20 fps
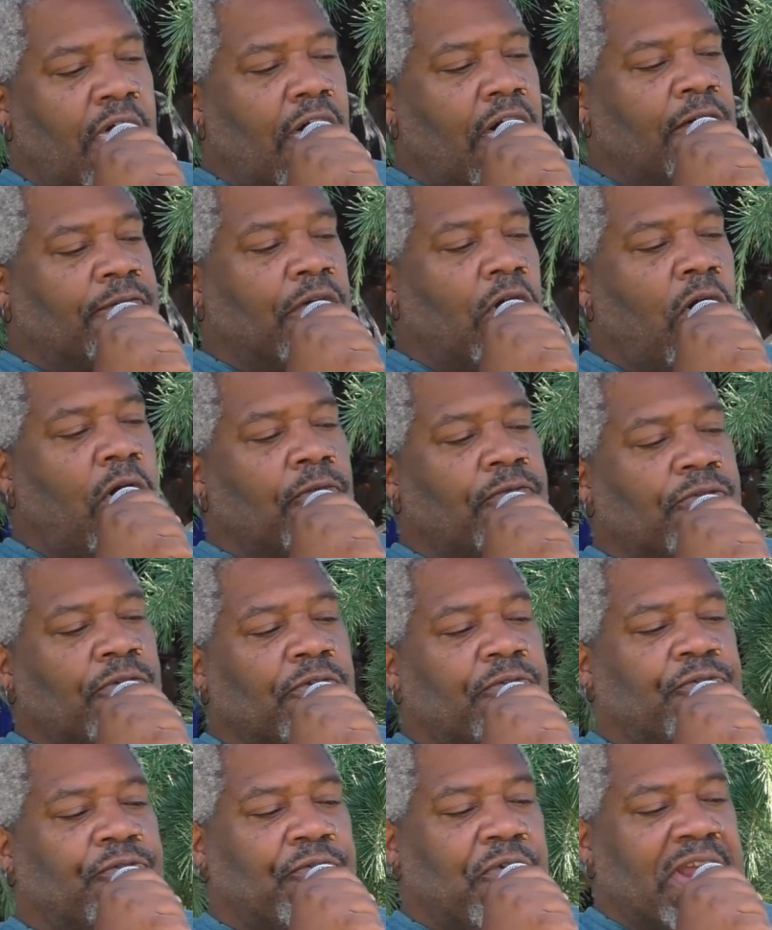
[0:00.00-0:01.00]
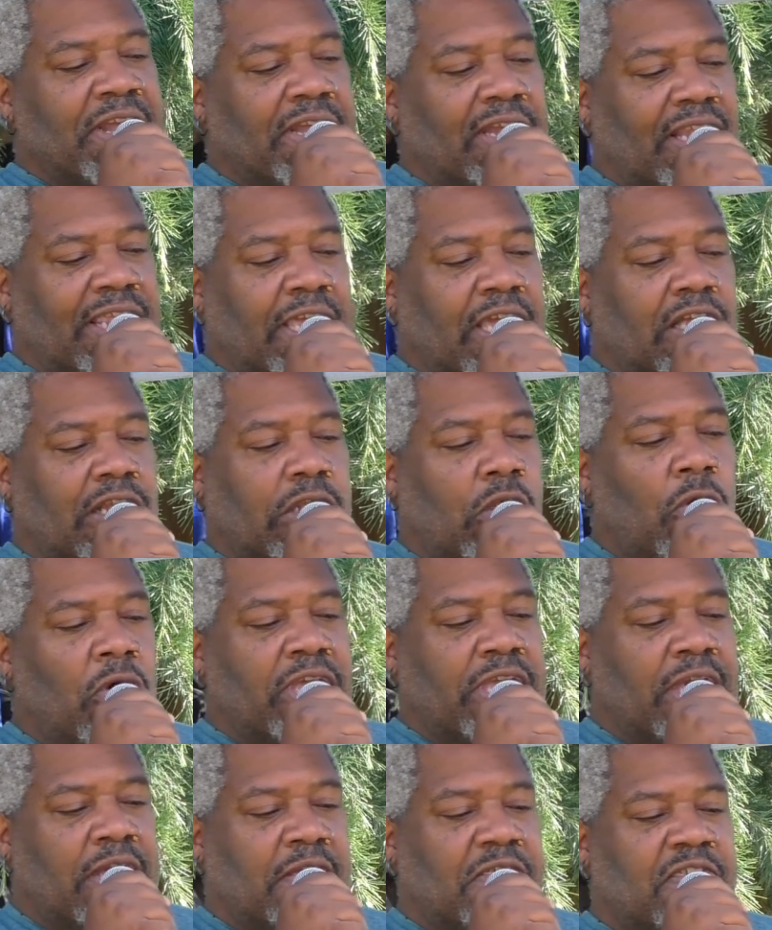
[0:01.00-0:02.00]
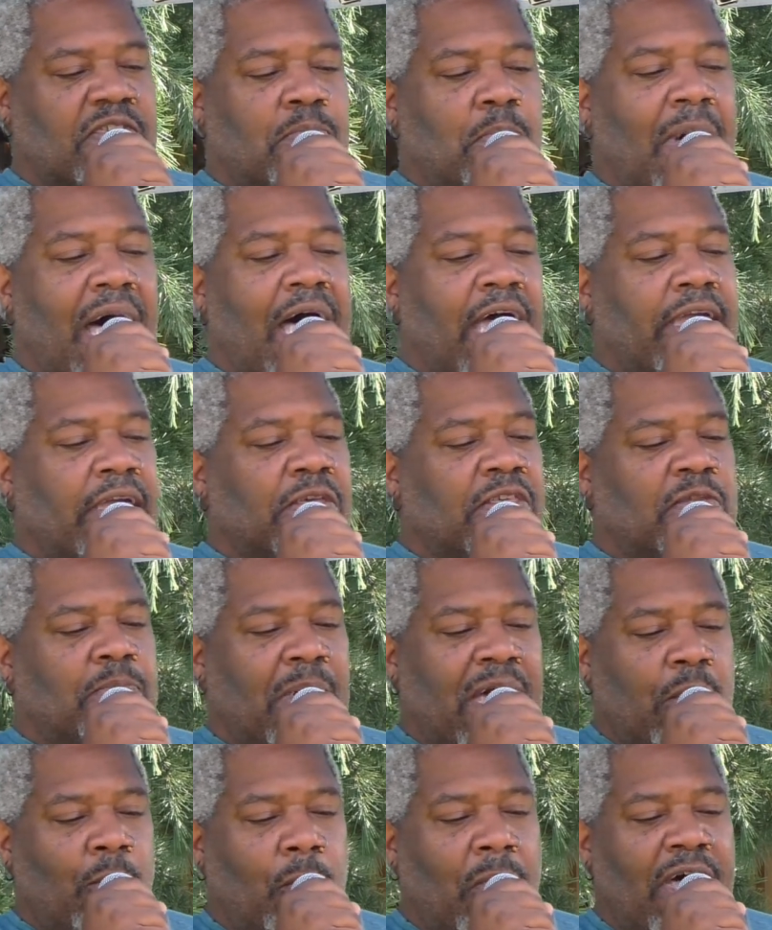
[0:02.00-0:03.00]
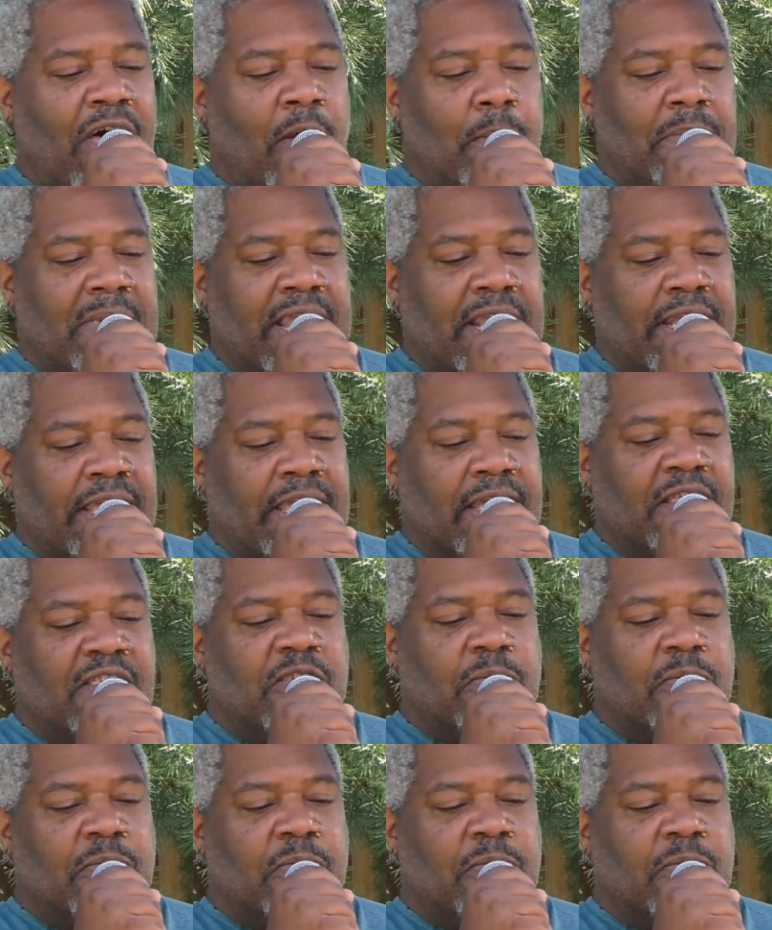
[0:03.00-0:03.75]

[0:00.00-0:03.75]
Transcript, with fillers: of over-friendly cloying smiles by well-meaning,